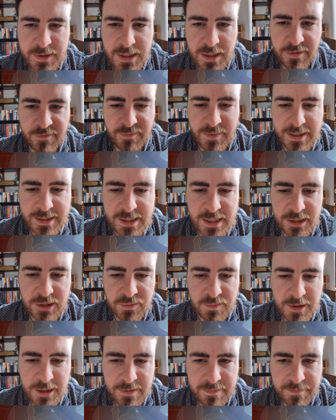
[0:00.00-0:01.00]
of max
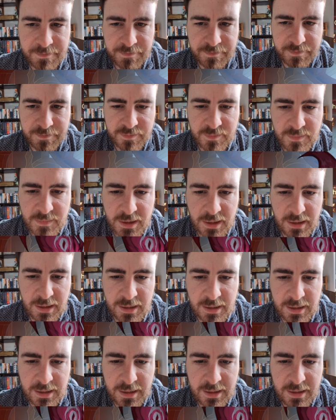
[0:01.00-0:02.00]
HP,
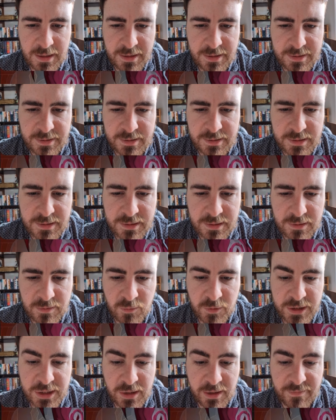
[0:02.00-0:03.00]
and we
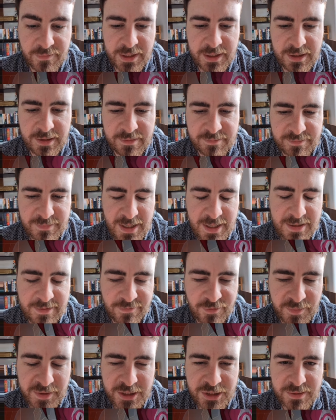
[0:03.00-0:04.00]
don't have any
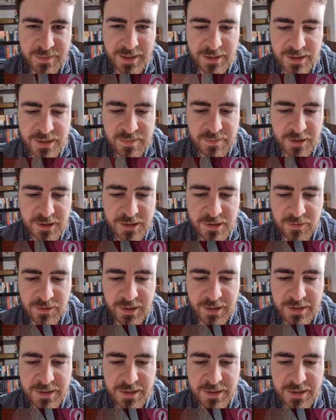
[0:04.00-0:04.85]
information about this boss. Okay,